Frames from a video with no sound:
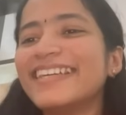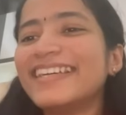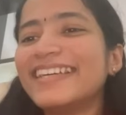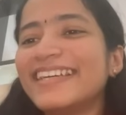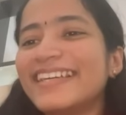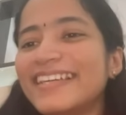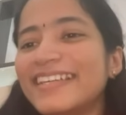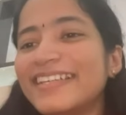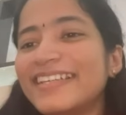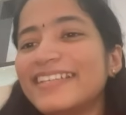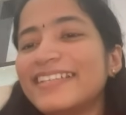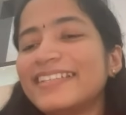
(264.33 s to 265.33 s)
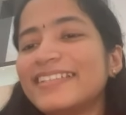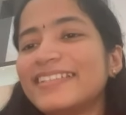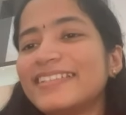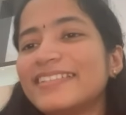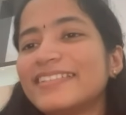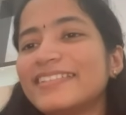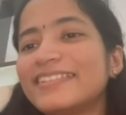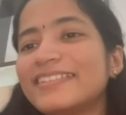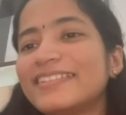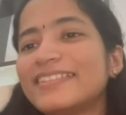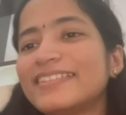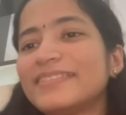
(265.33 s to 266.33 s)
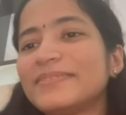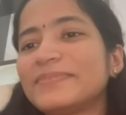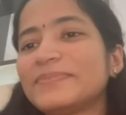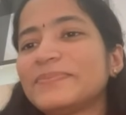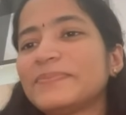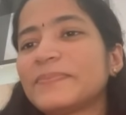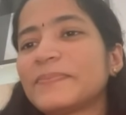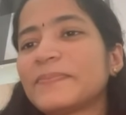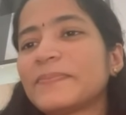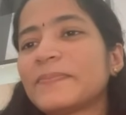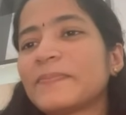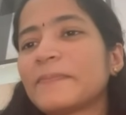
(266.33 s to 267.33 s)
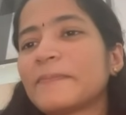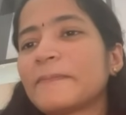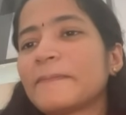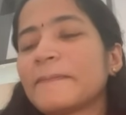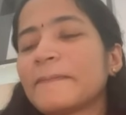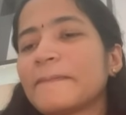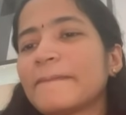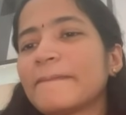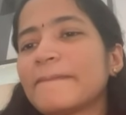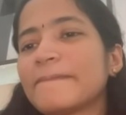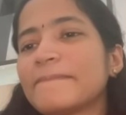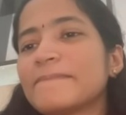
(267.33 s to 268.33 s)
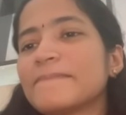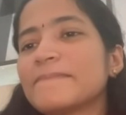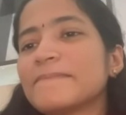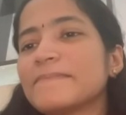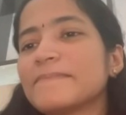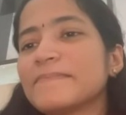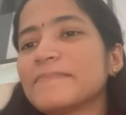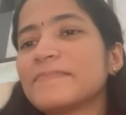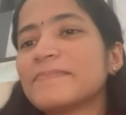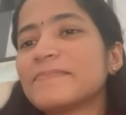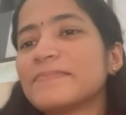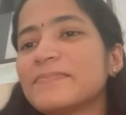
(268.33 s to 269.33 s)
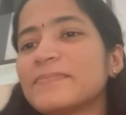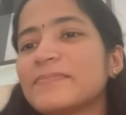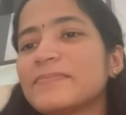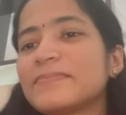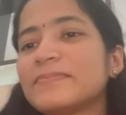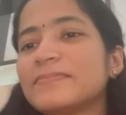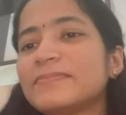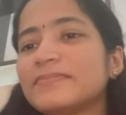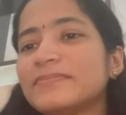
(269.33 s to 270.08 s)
The person shown says nothing.